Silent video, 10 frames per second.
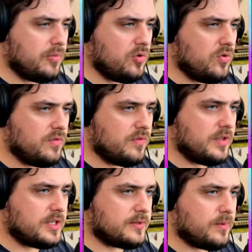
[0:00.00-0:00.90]
move
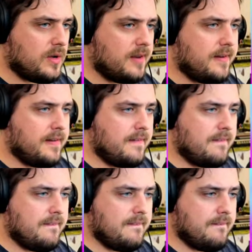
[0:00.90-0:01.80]
this one
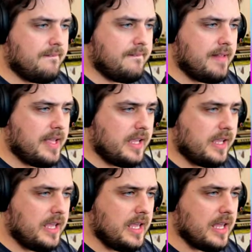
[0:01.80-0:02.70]

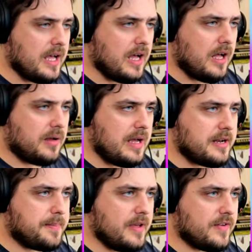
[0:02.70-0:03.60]
here. I had
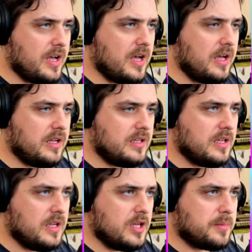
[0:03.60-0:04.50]
a bit of a
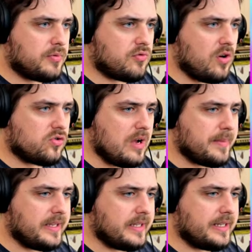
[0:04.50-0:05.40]

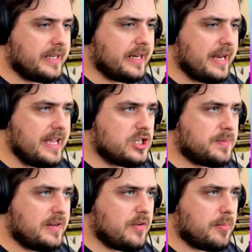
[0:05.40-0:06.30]
programming glitch,
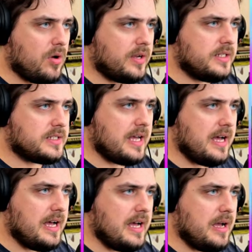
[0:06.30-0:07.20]
but never mind.
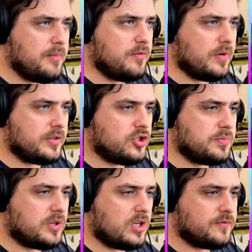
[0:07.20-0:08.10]
Uh, move my
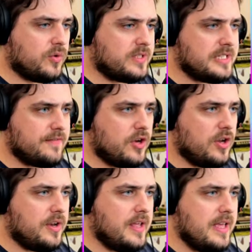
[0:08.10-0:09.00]
Superclass
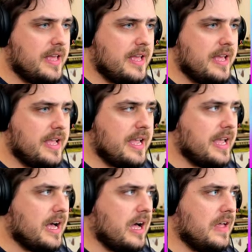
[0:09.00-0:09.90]
47
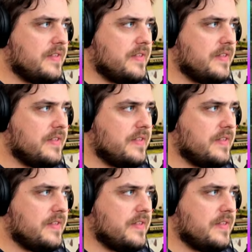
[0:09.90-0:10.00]
here. and